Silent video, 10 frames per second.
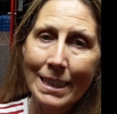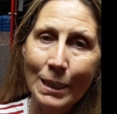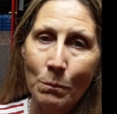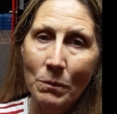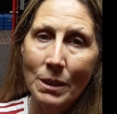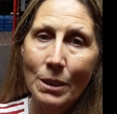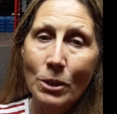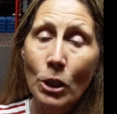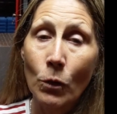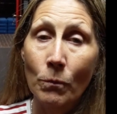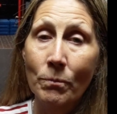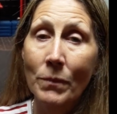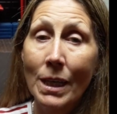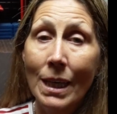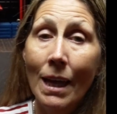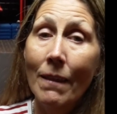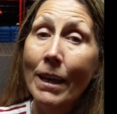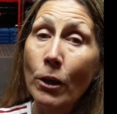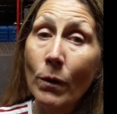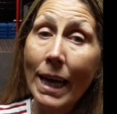teams. So,
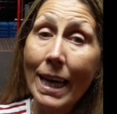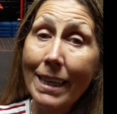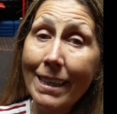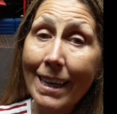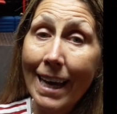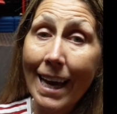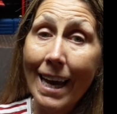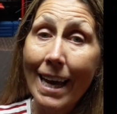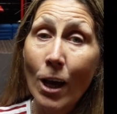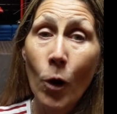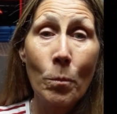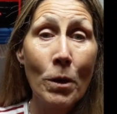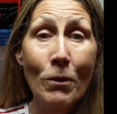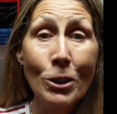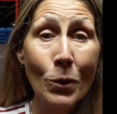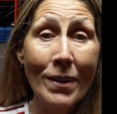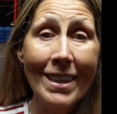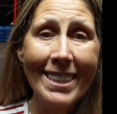thank you again, and I hope you've enjoyed